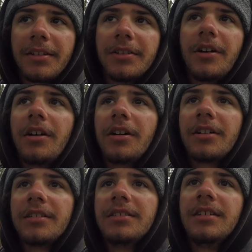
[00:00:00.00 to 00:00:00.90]
of
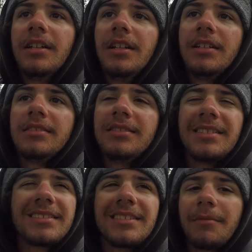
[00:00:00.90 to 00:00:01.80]

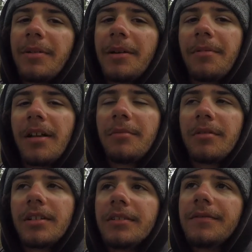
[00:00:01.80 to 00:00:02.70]
216 people, I
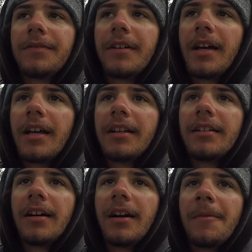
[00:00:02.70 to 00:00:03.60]
believe,
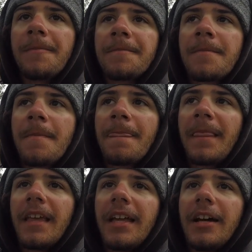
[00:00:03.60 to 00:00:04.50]
and
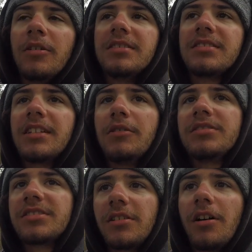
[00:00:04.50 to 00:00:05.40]
it
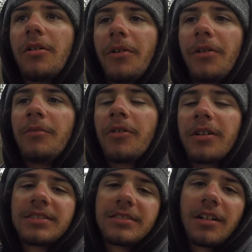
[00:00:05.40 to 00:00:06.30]
was slow though. The
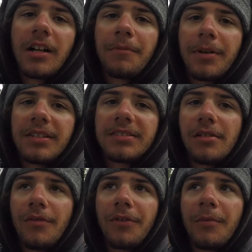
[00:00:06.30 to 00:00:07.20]
morning started out pretty
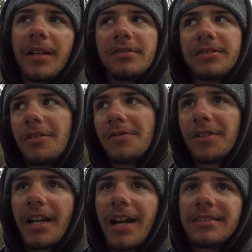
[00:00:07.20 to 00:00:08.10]
slow for me. It was
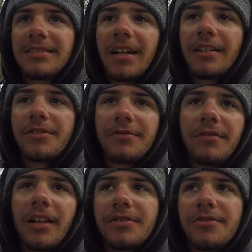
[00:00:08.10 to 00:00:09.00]
overcast, kind
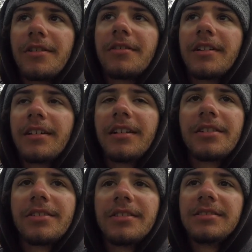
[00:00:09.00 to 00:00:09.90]
of like dreary
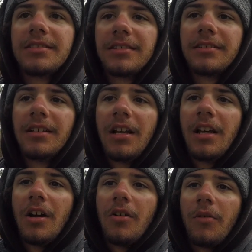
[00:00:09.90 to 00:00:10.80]
conditions, and
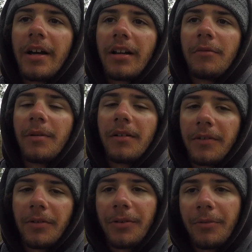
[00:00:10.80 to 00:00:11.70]
we had a little bit of
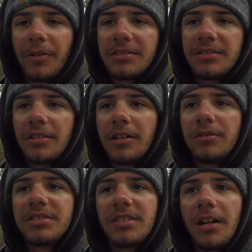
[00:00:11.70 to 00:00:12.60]
a north wind, so it
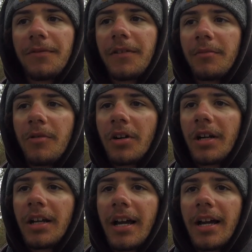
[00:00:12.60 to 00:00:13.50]
was tough in the
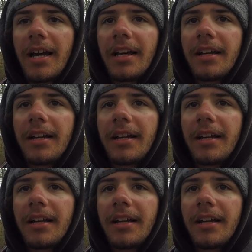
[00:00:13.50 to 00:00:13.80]
morning. I